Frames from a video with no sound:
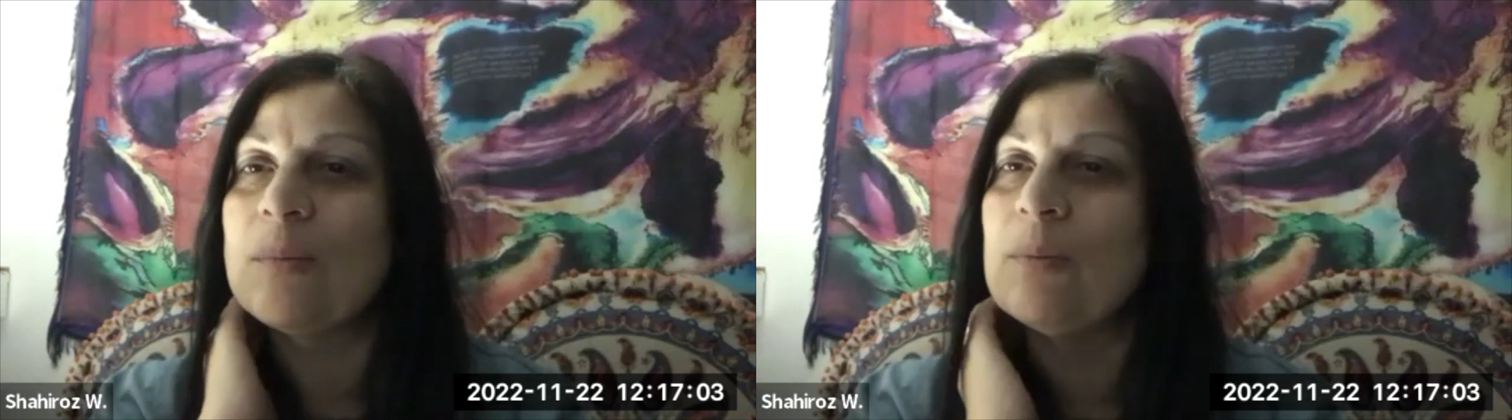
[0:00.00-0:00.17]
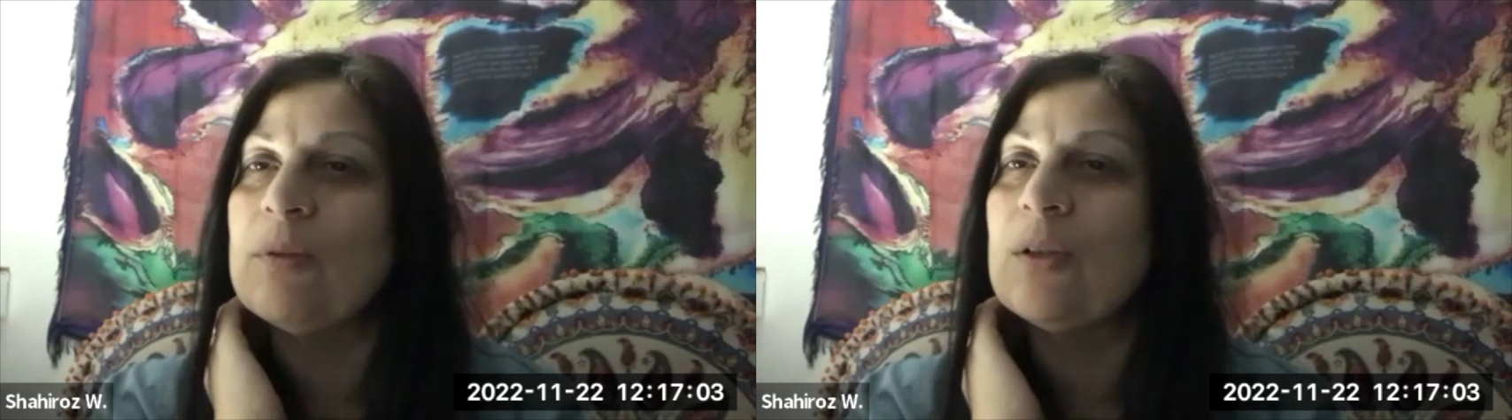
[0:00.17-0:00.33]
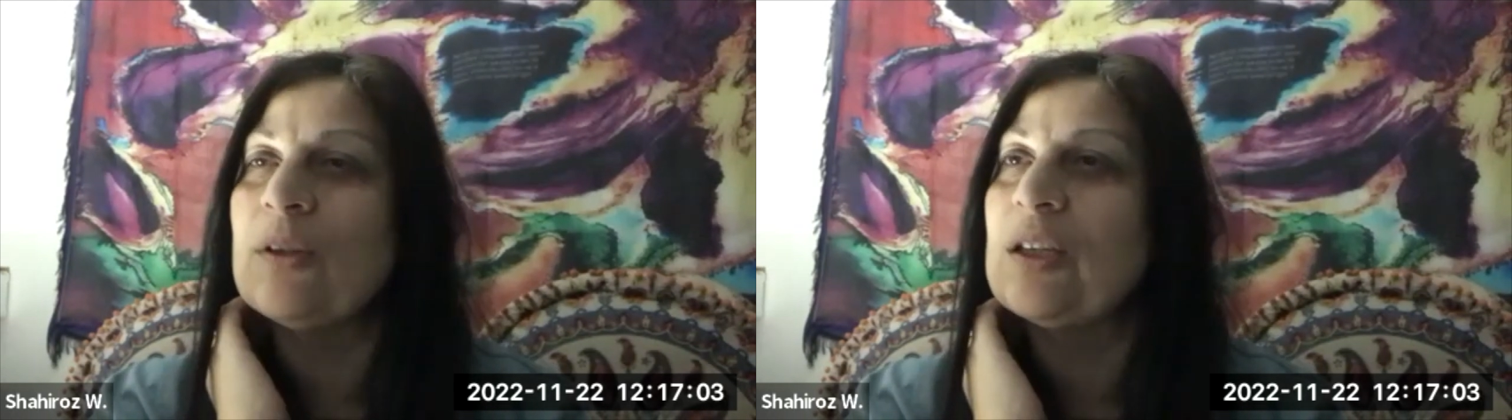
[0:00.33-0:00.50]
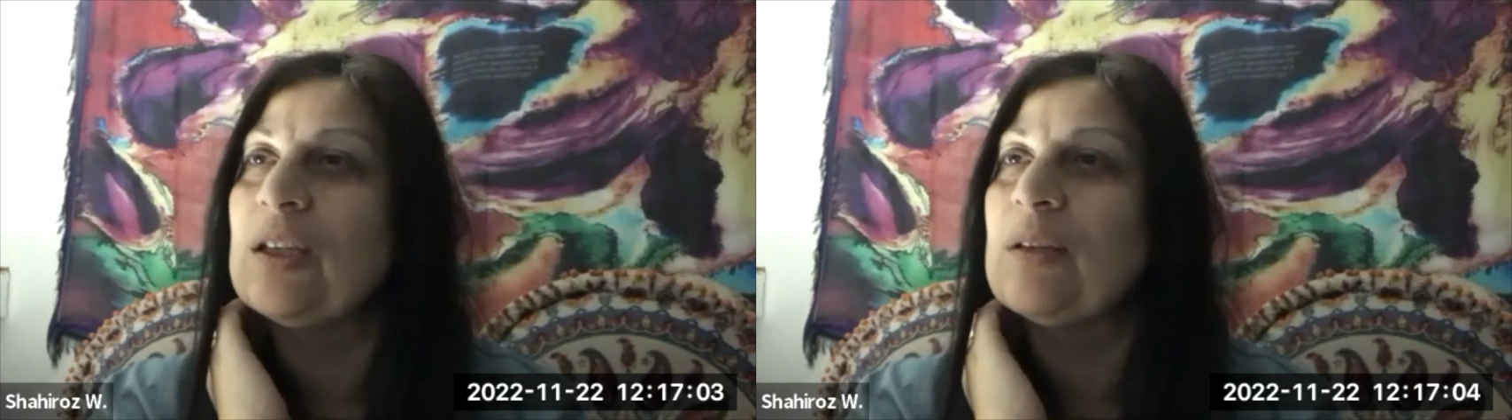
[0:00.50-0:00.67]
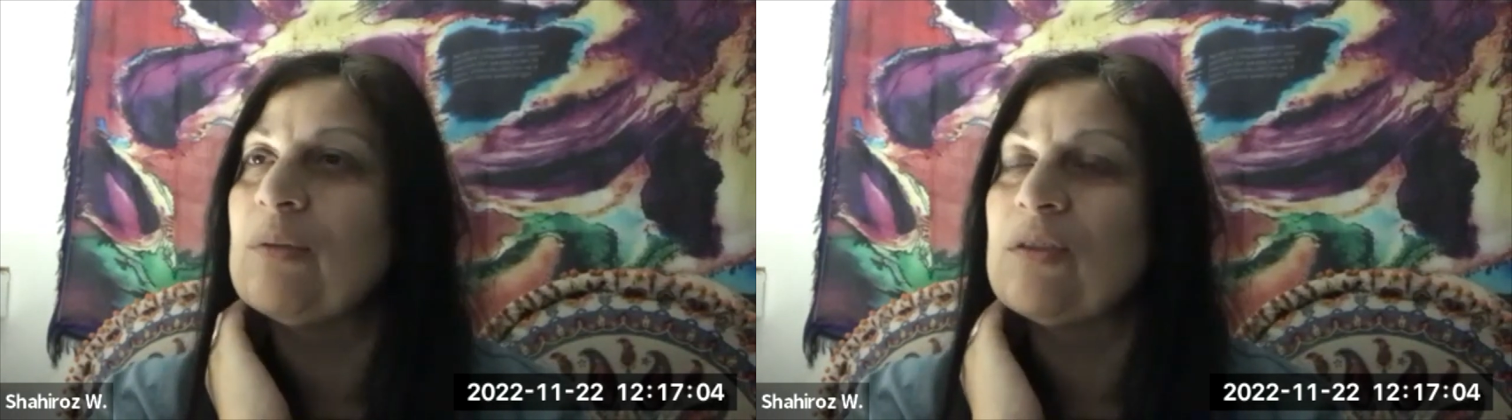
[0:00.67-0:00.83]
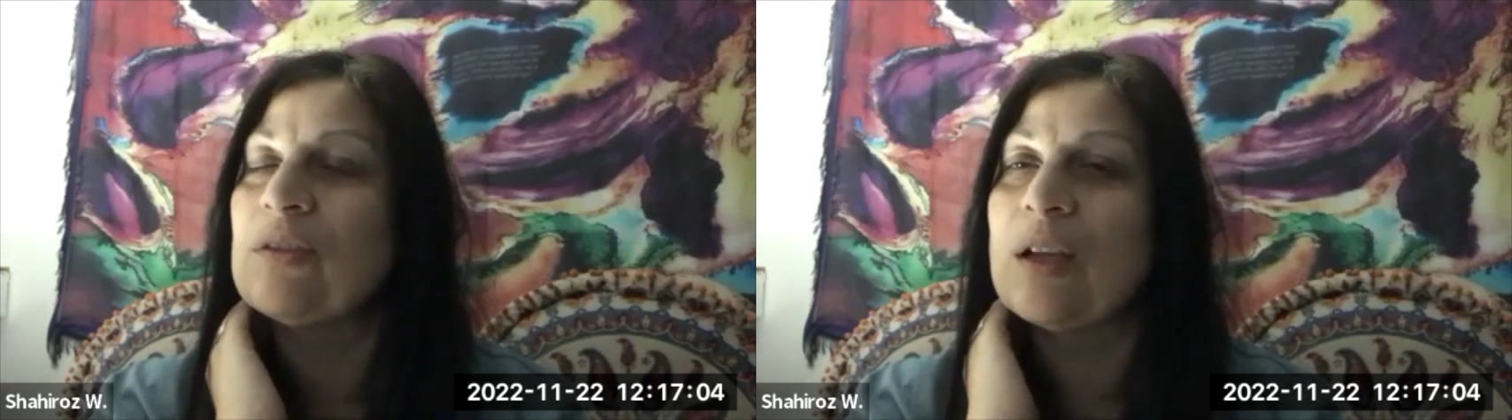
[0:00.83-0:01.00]
maybe you can give
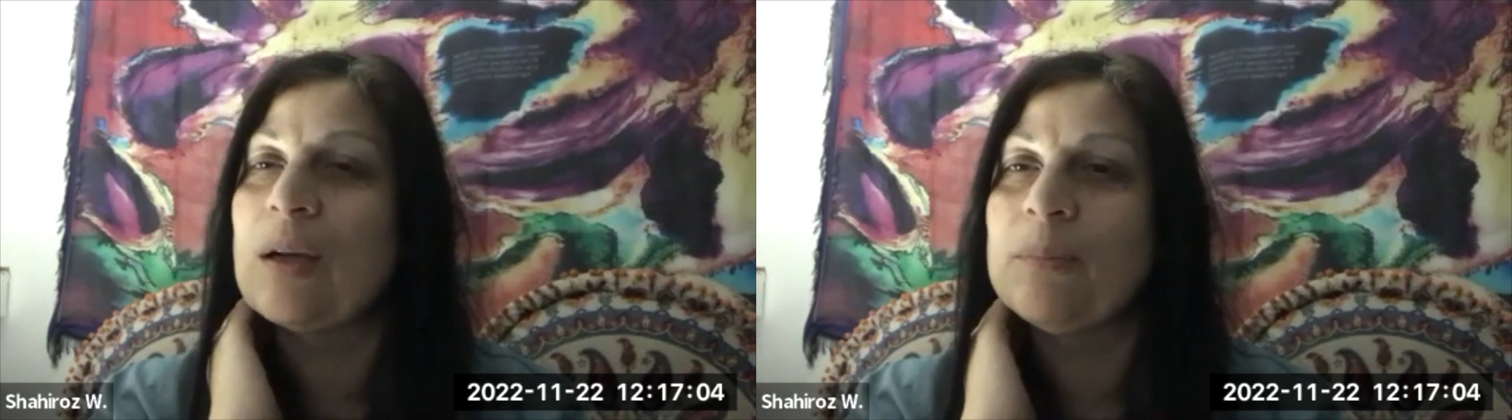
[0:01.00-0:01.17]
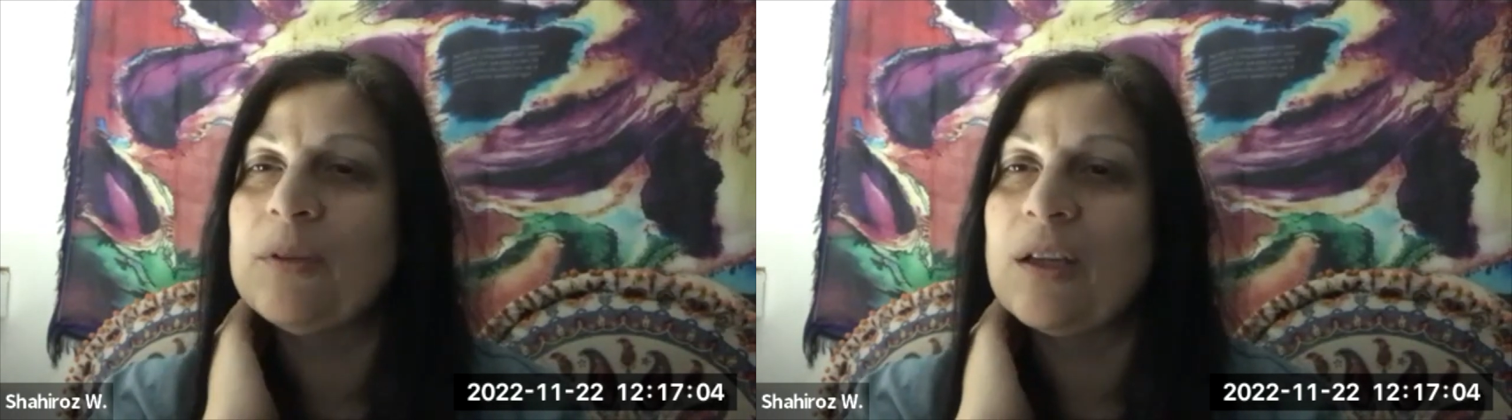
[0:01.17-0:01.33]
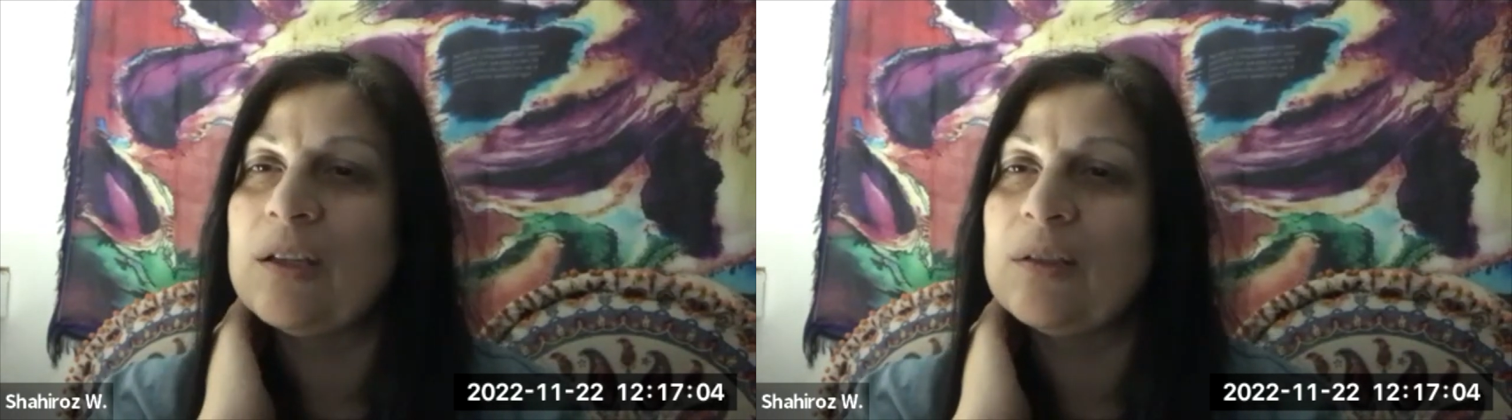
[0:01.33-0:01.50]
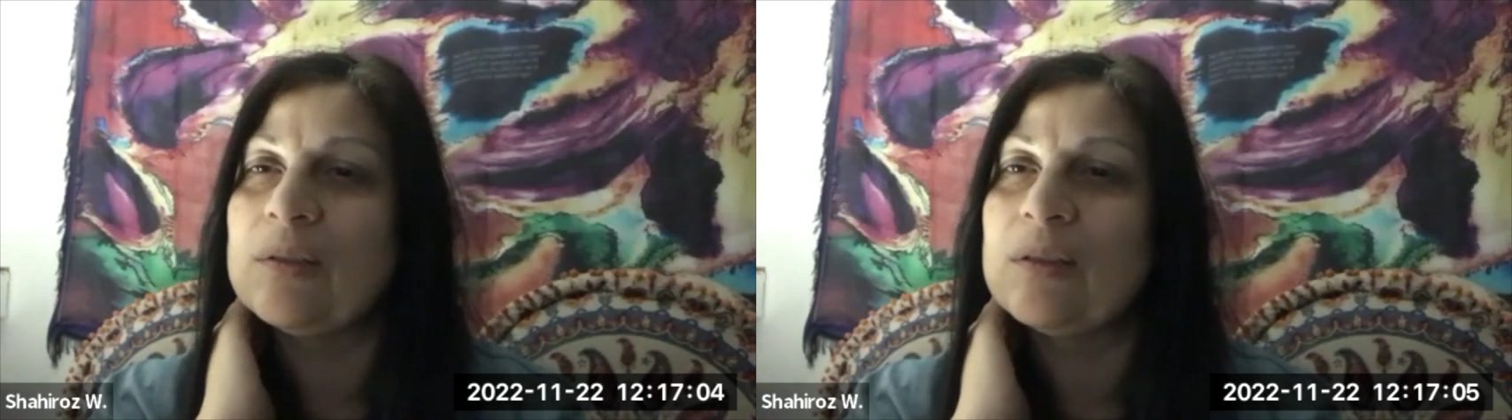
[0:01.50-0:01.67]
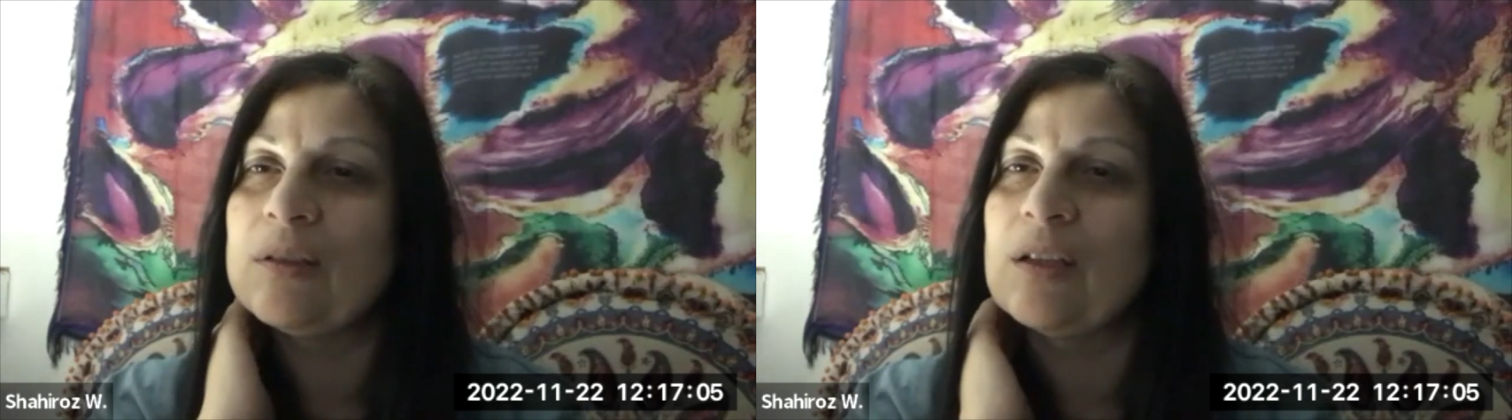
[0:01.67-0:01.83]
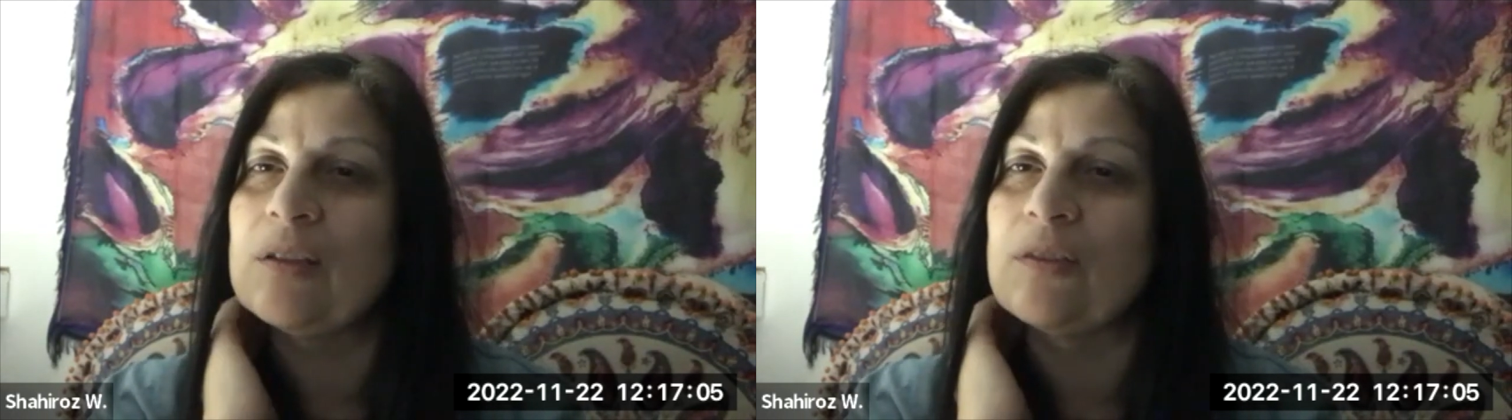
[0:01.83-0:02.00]
us an update
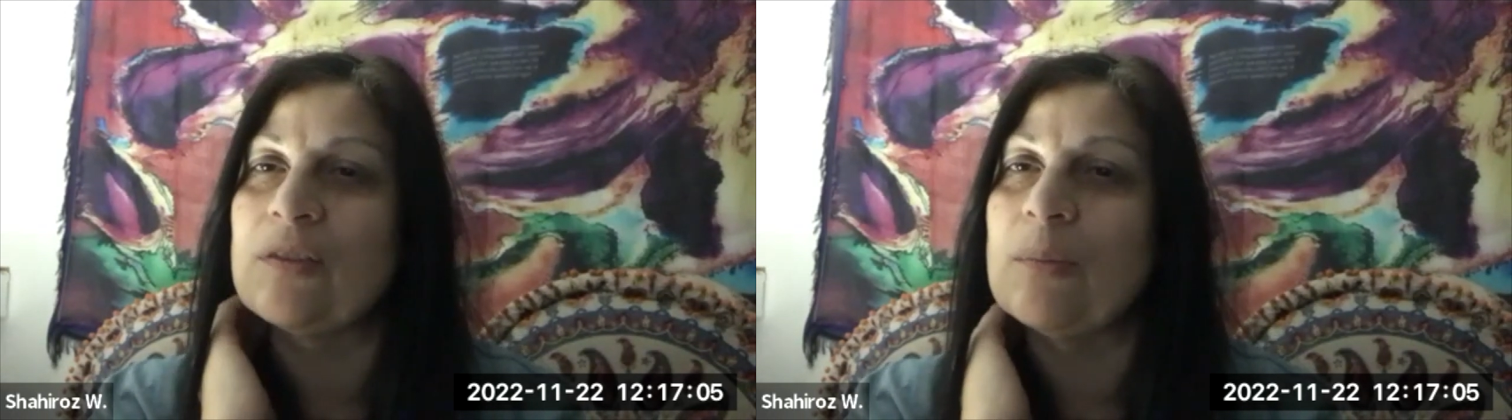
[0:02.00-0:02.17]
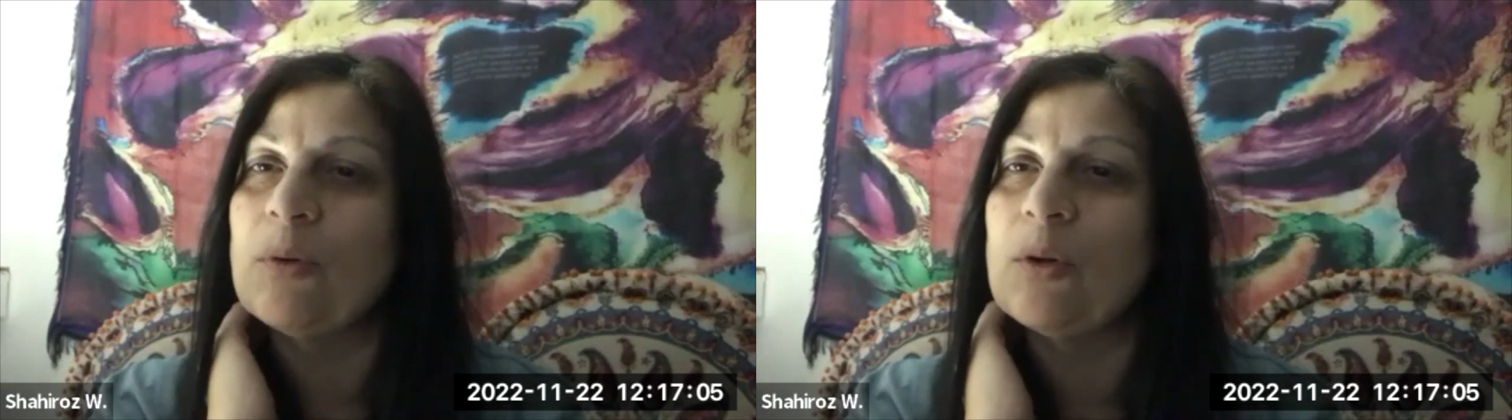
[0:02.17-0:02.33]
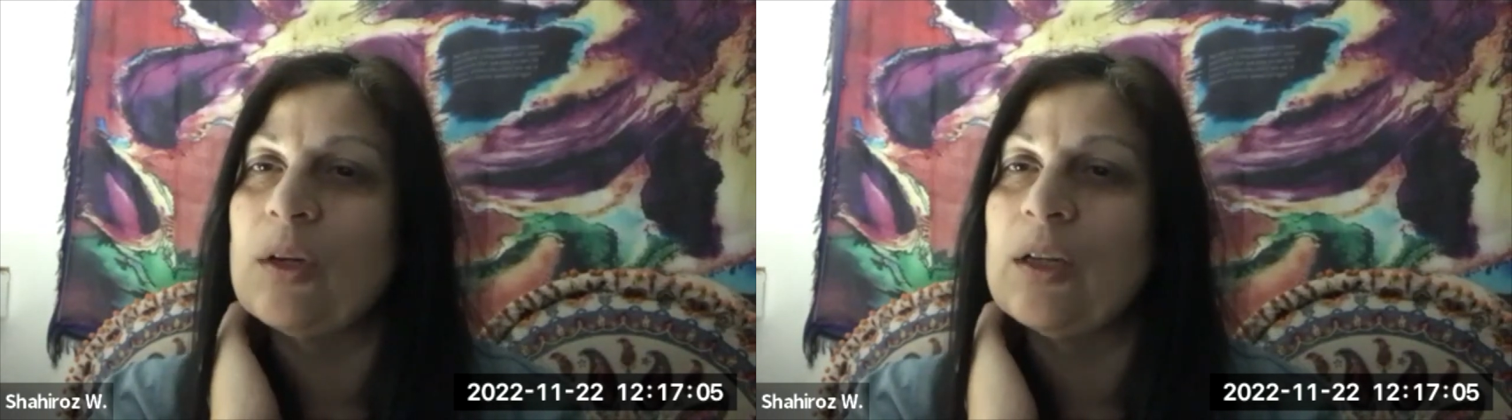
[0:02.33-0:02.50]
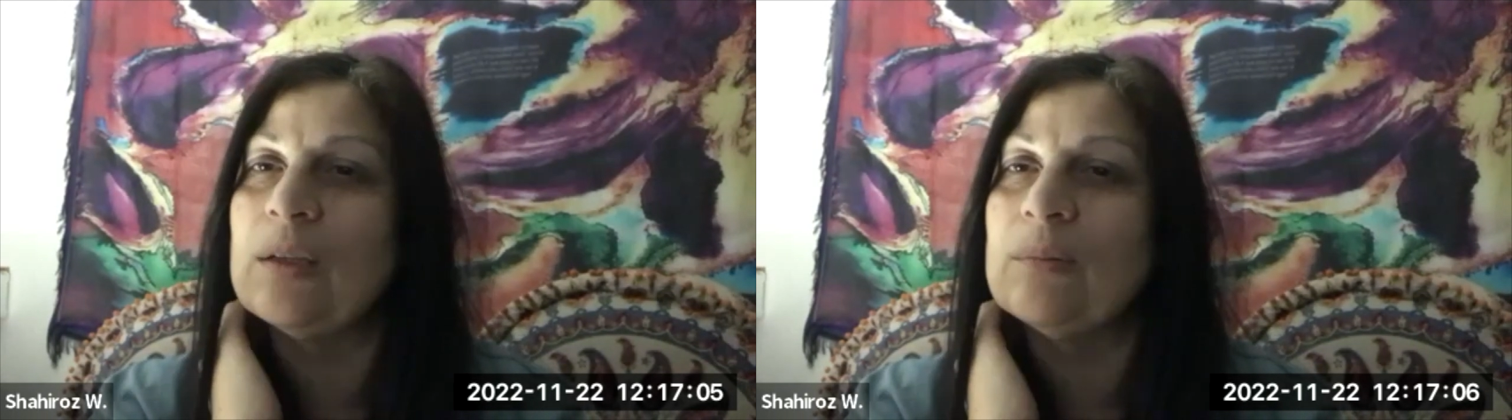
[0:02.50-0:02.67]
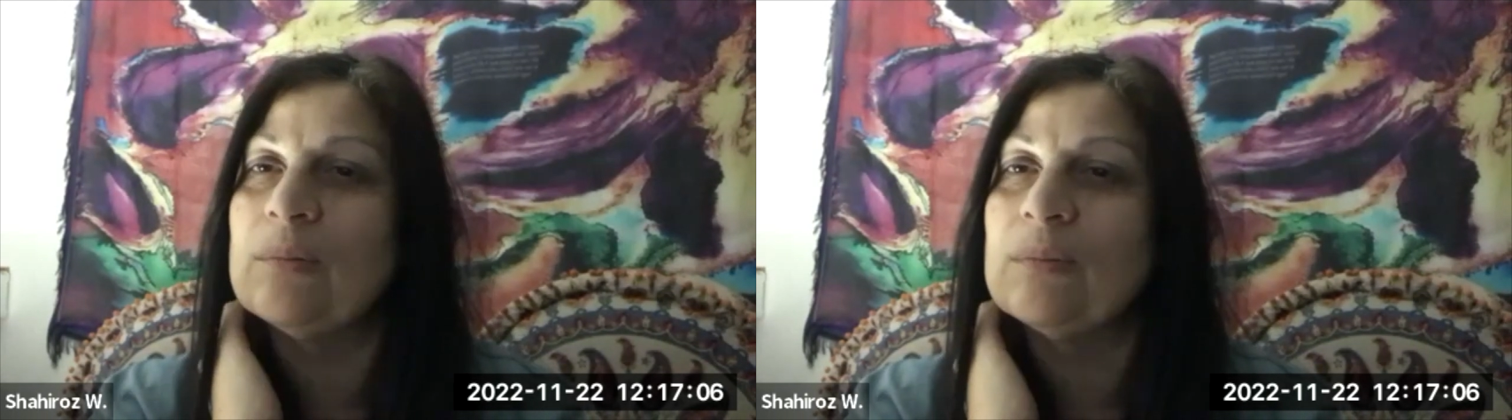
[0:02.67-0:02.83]
at some point.